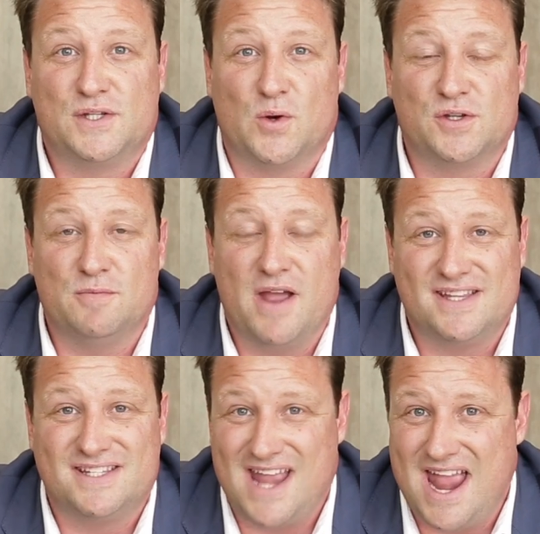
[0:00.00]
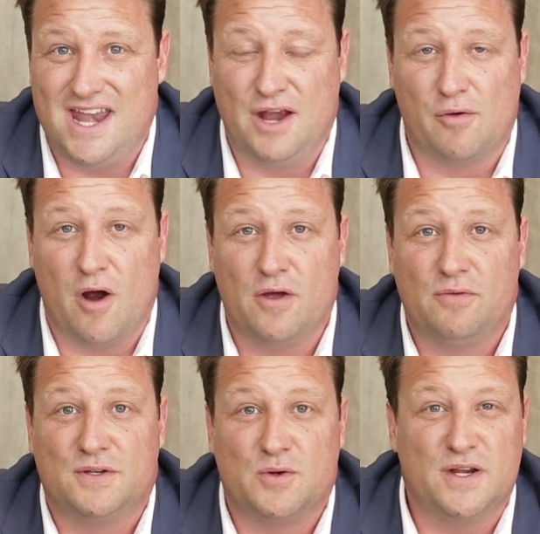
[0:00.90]
We saw some outstanding
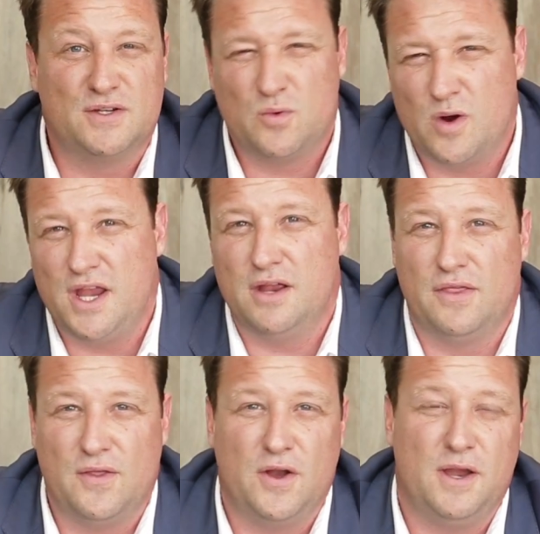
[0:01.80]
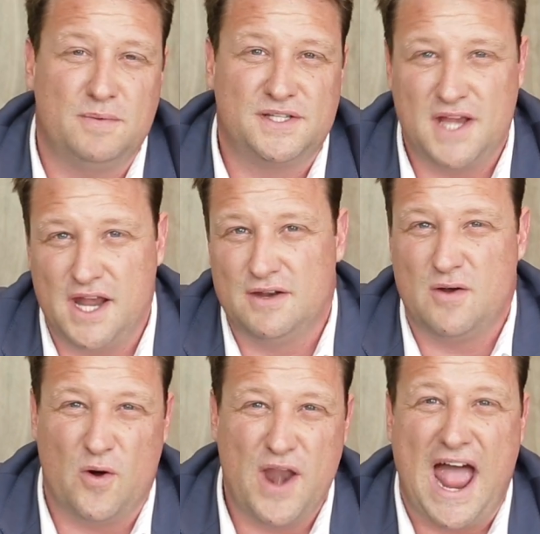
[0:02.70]
growth between 20 and 30%
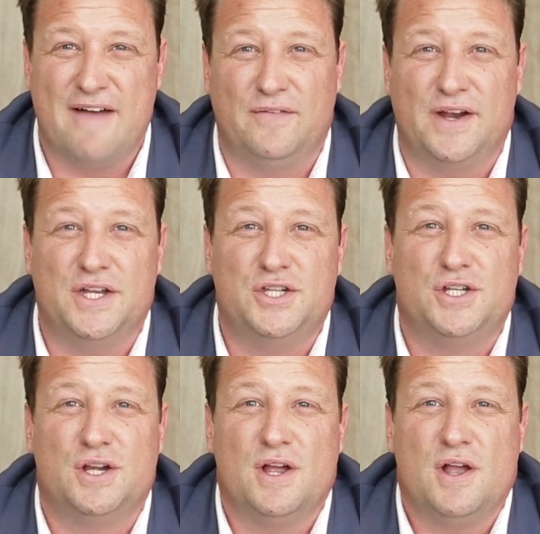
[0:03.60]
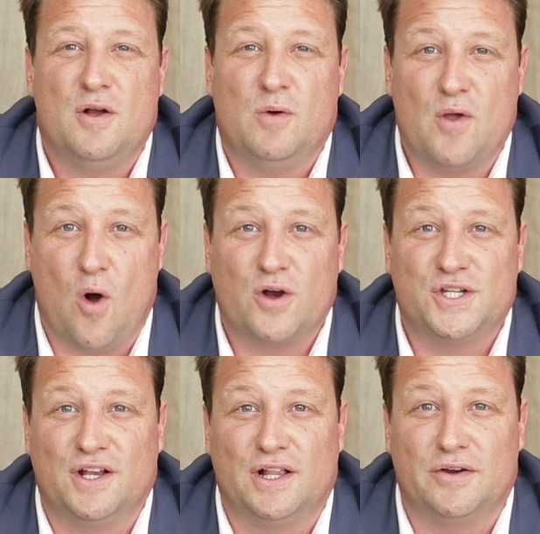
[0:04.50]
on average, with
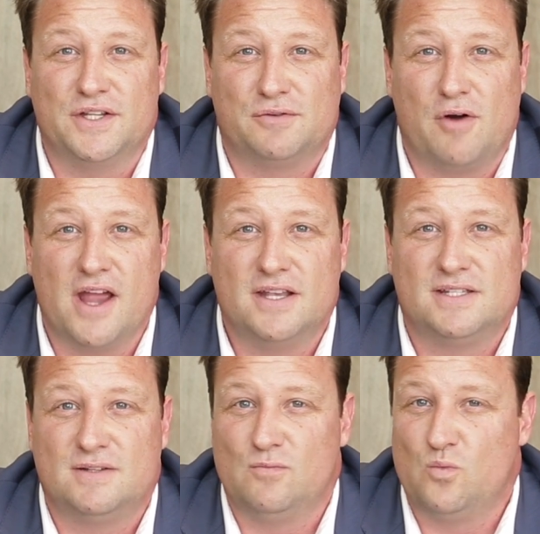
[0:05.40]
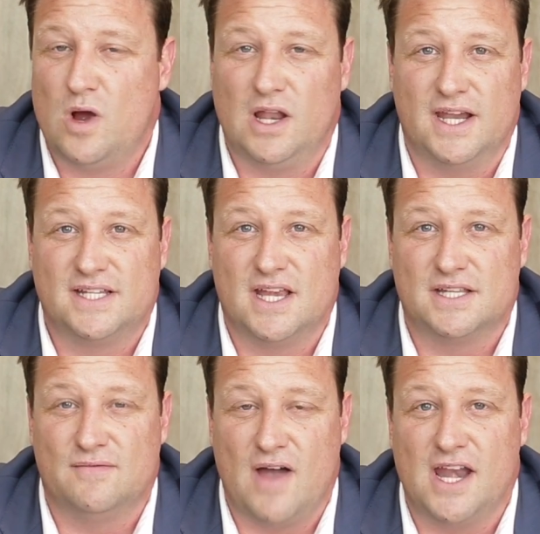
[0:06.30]
auction clearance rates well in
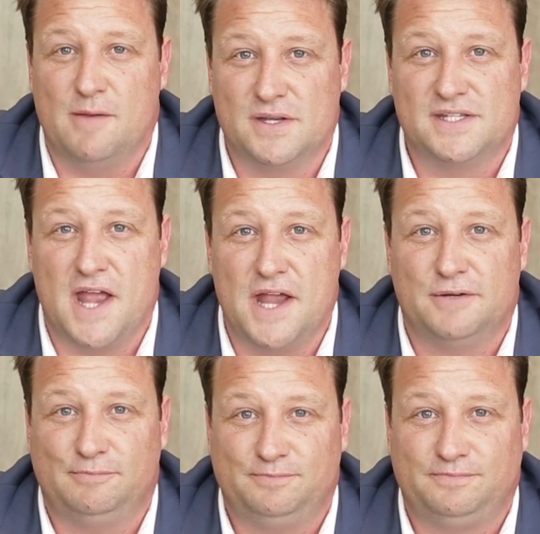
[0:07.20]
excess of 80%.